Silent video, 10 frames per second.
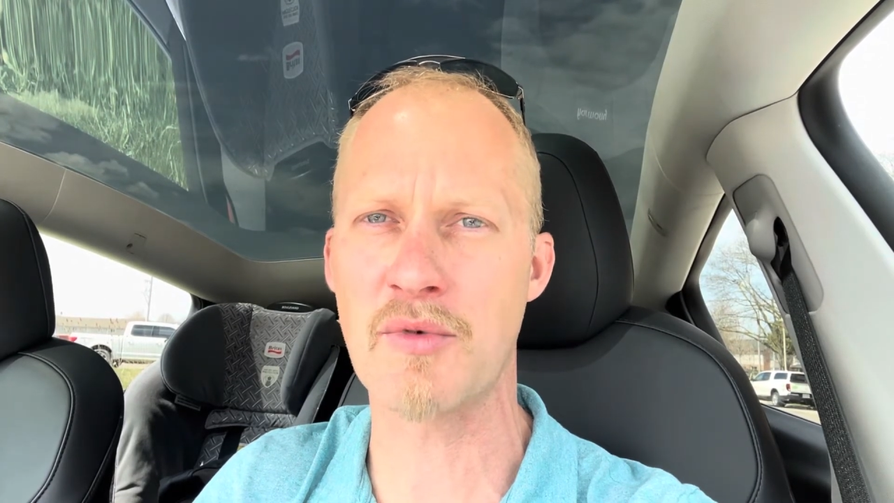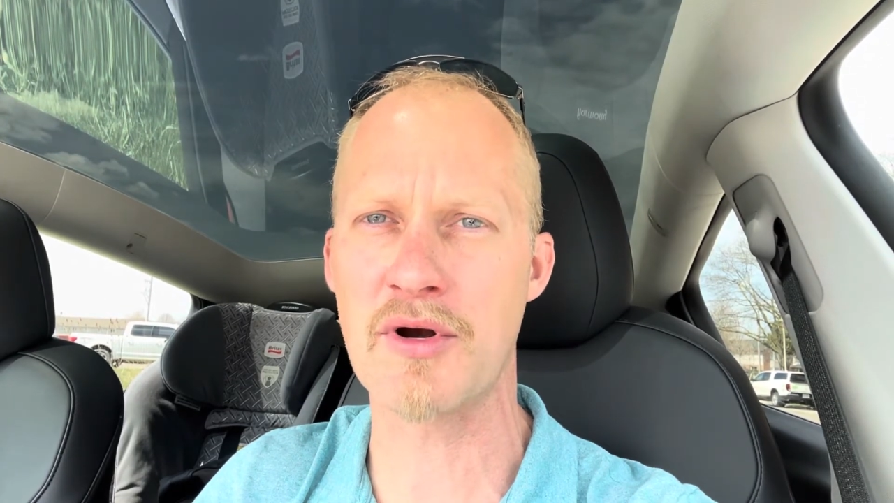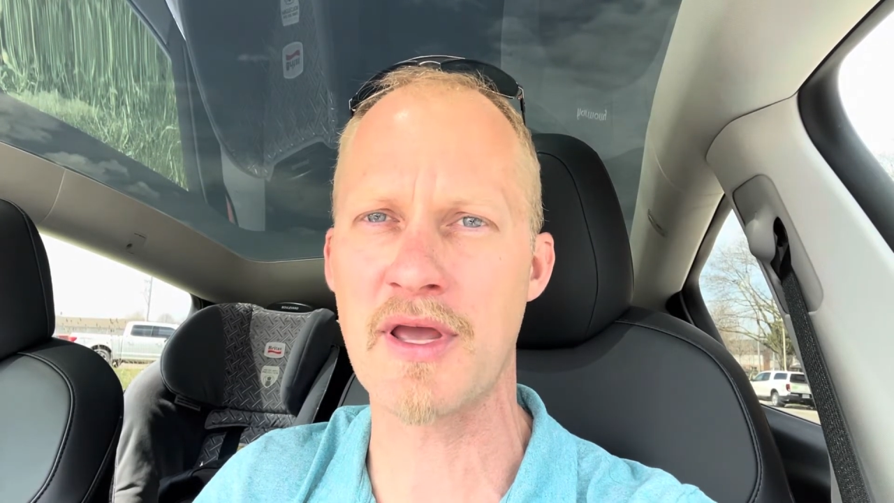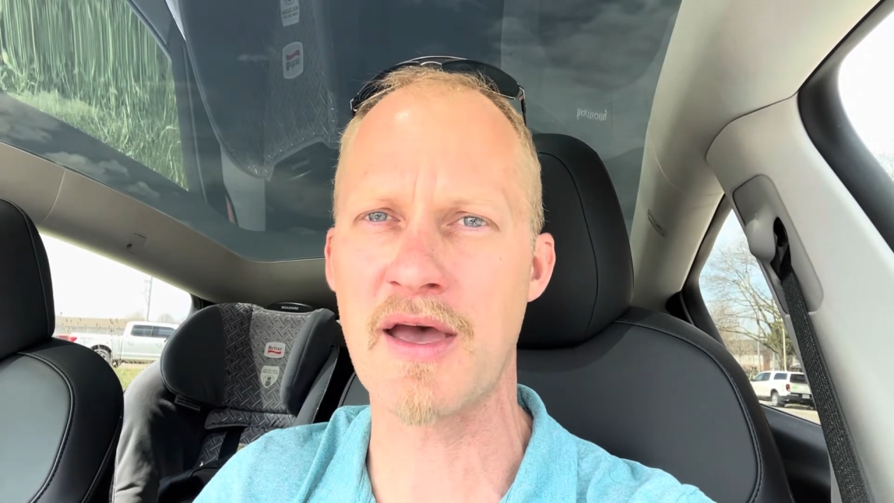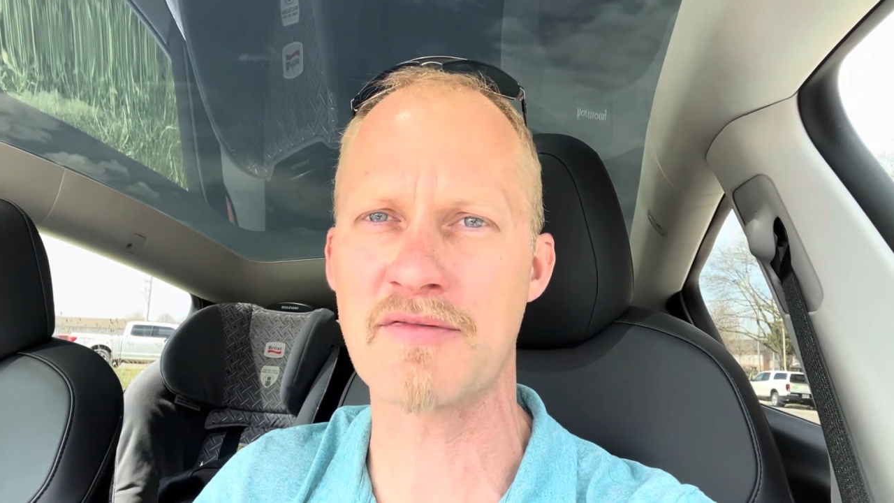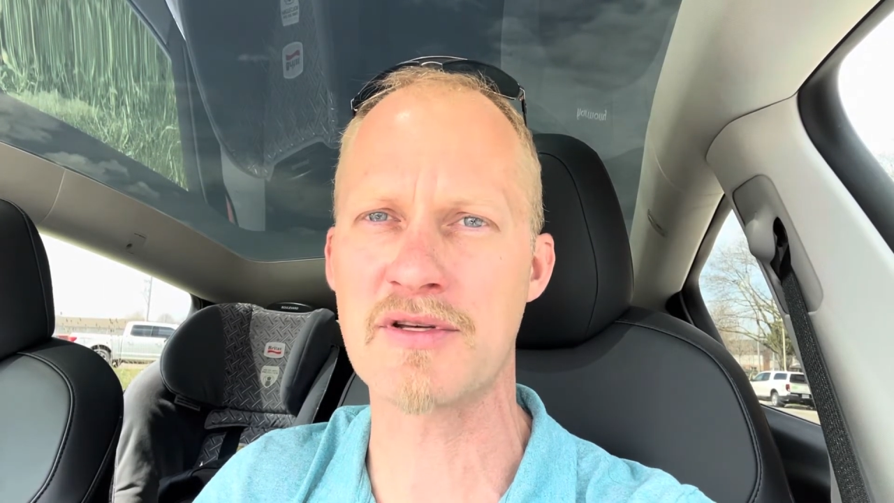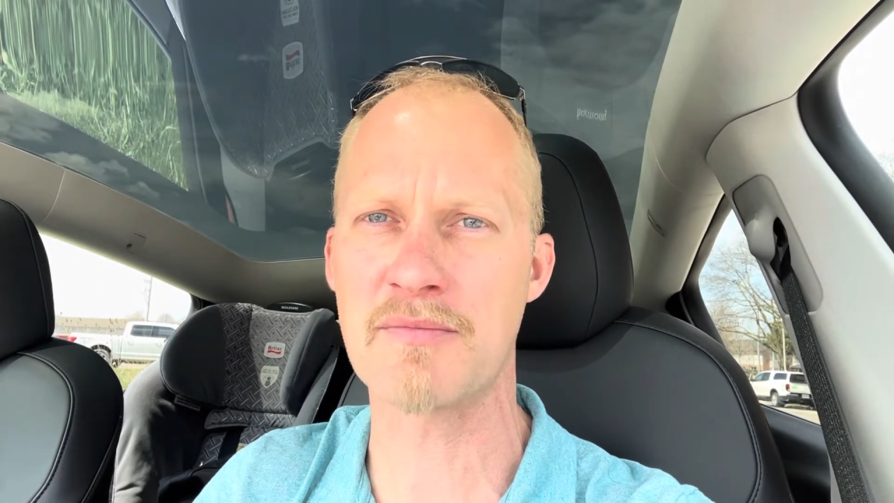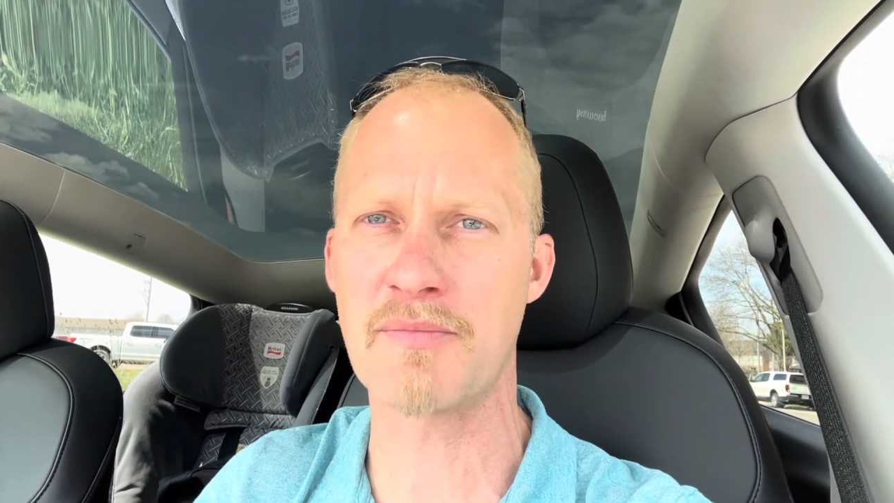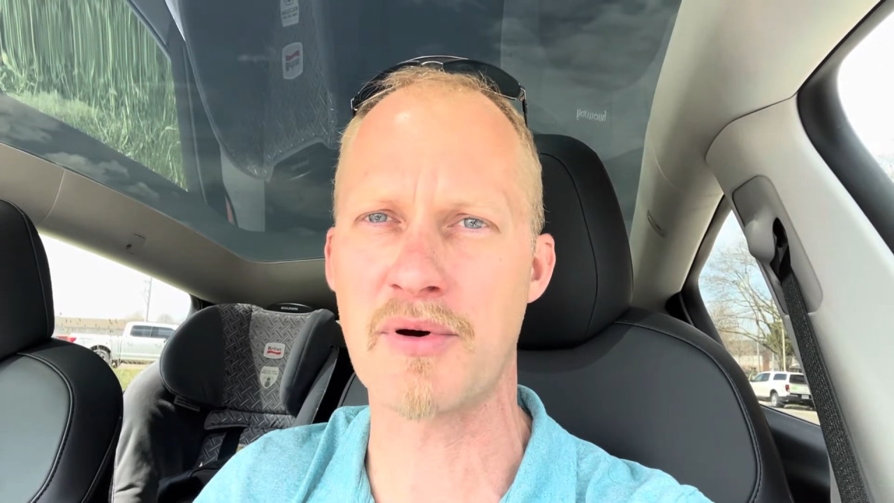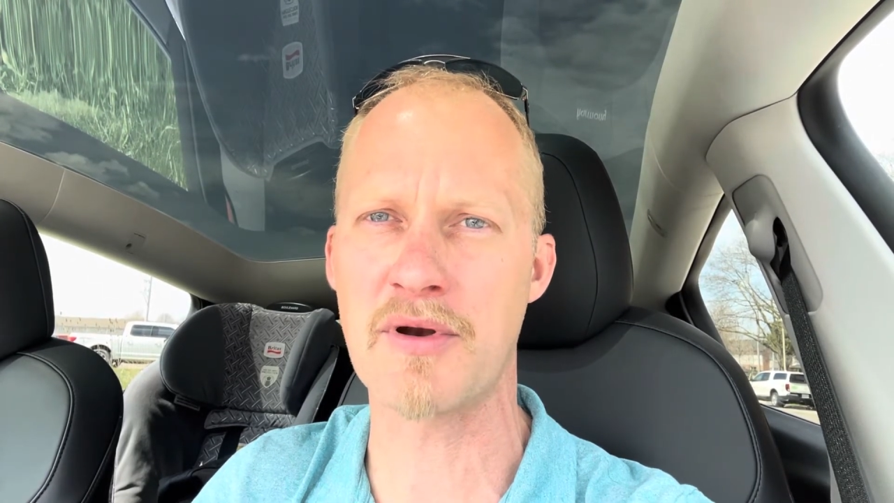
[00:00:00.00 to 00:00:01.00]
or do you have to
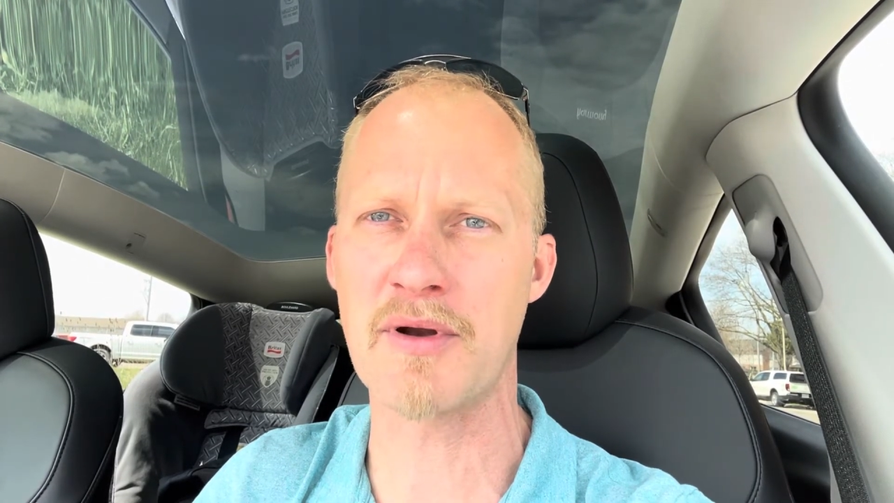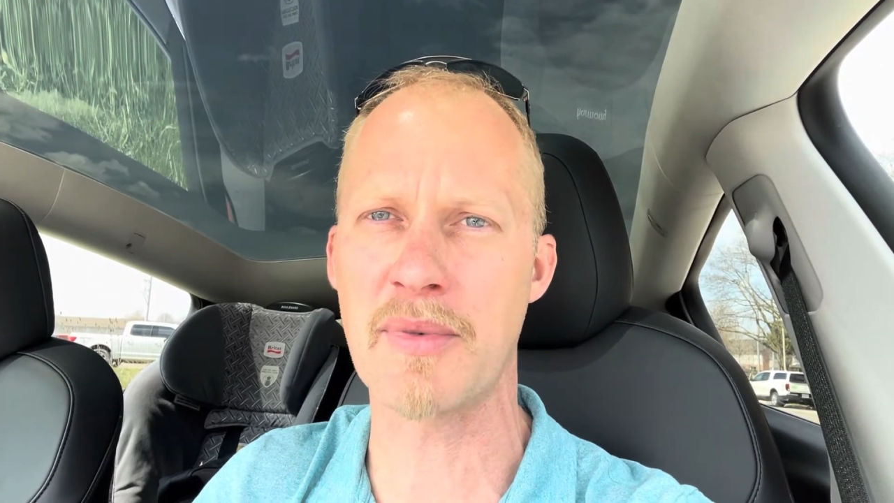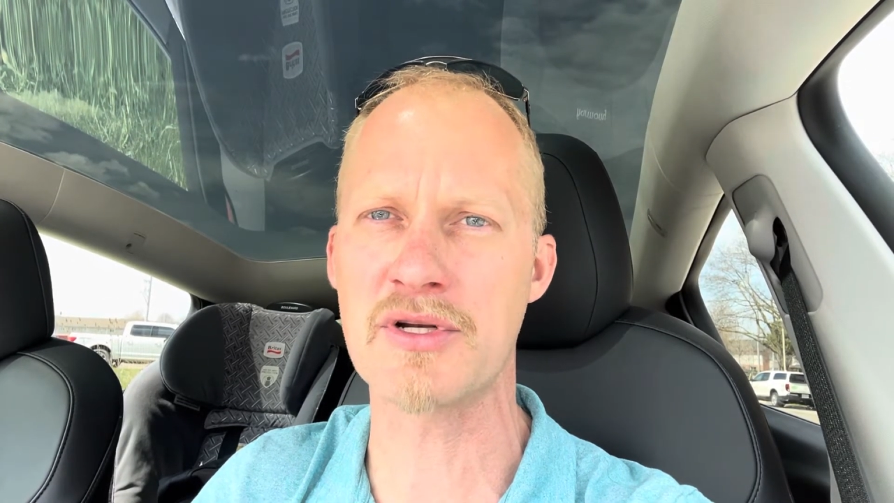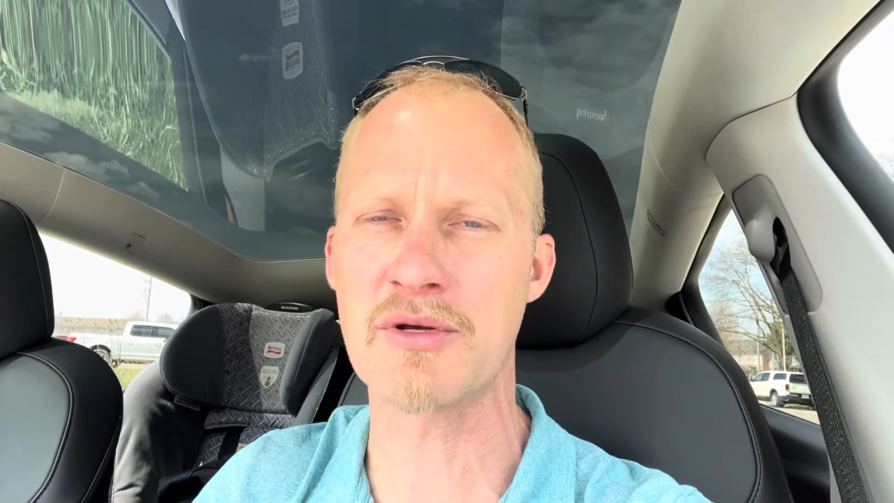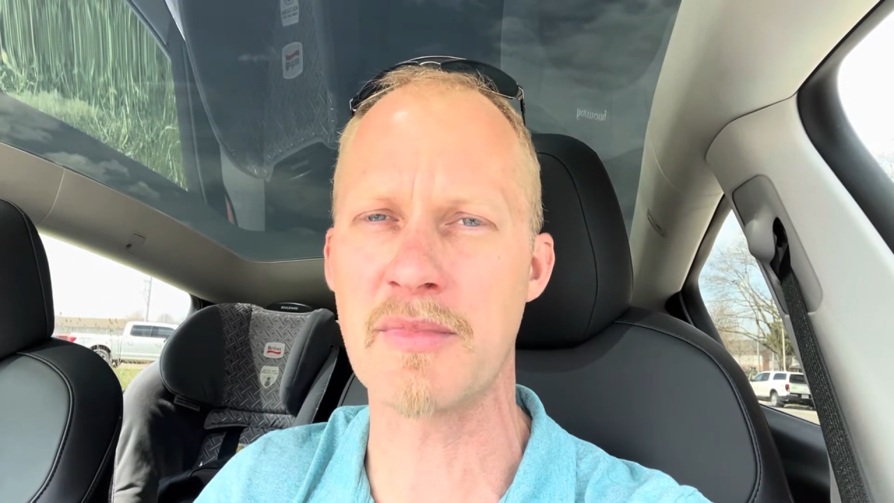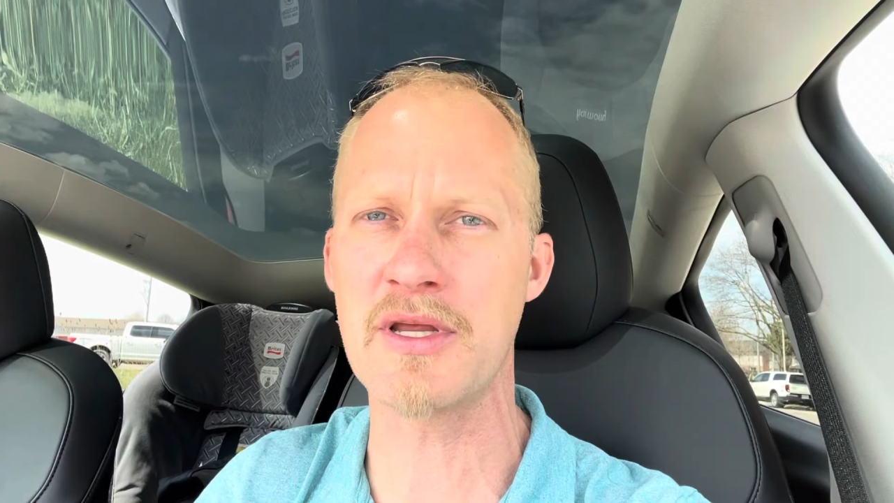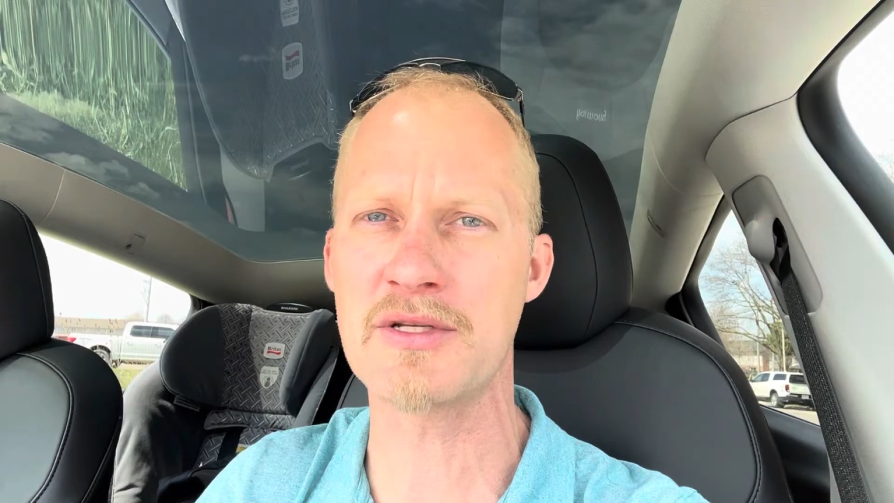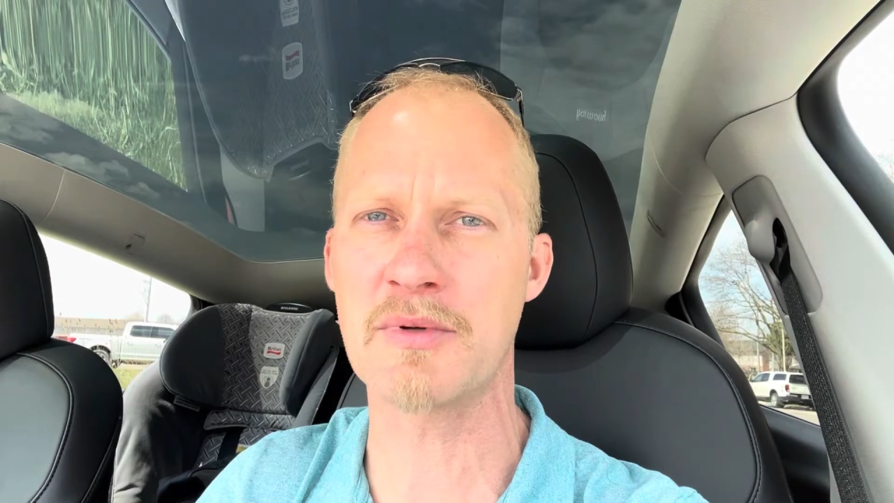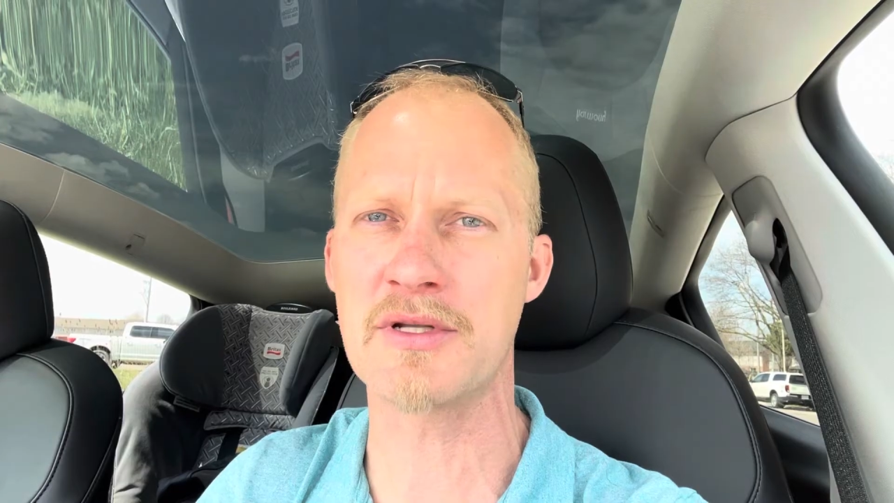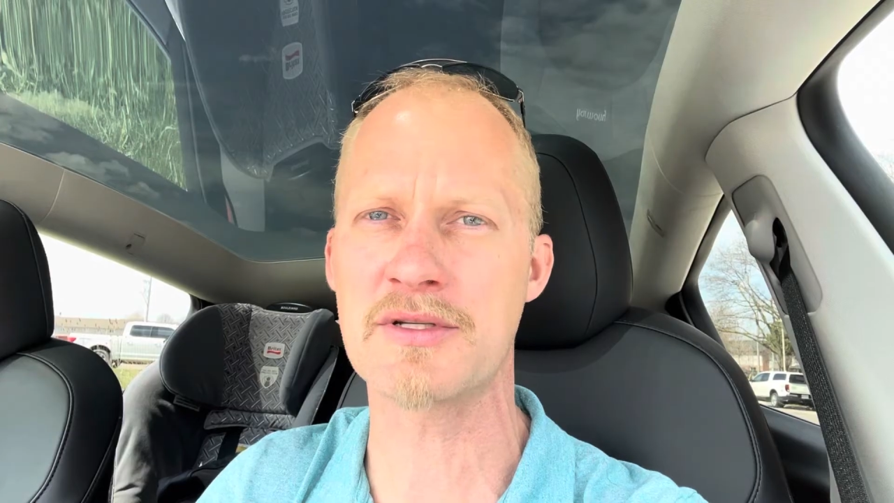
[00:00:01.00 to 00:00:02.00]
put in a bunch of mini
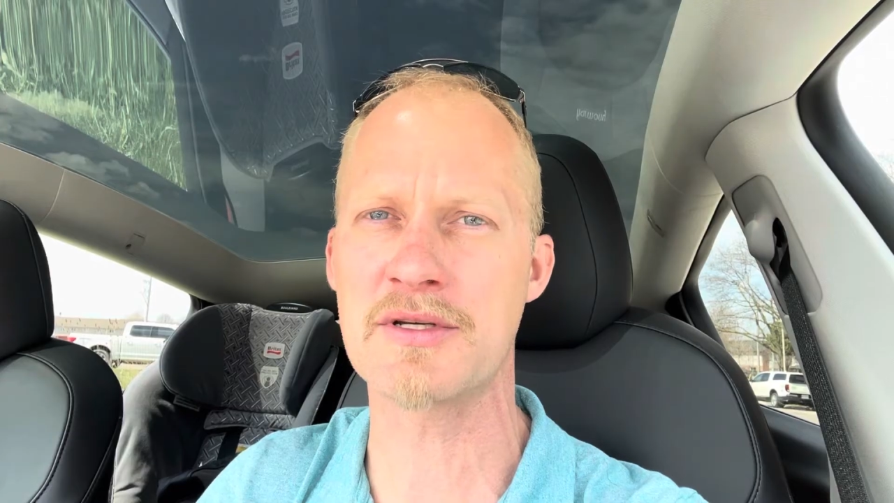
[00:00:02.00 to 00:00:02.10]
splits?